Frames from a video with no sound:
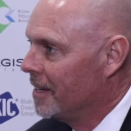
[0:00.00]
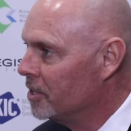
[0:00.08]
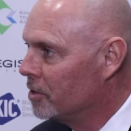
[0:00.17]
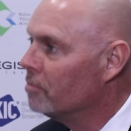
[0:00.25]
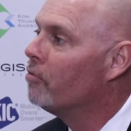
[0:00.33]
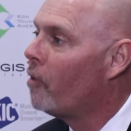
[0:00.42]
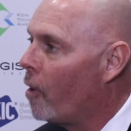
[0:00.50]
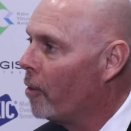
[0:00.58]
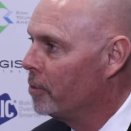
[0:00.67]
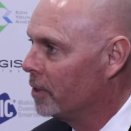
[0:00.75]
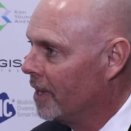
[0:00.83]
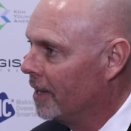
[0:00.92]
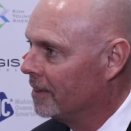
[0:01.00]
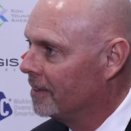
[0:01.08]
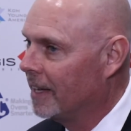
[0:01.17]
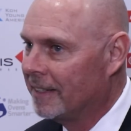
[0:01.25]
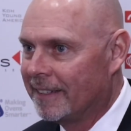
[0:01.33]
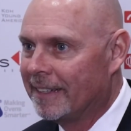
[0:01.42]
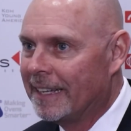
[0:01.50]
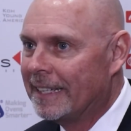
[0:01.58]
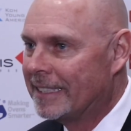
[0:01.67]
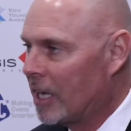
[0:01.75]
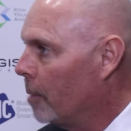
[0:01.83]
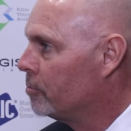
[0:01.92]
is involved with that
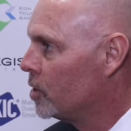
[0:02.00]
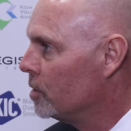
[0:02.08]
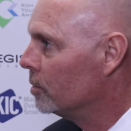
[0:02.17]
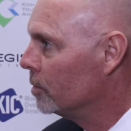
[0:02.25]
top tier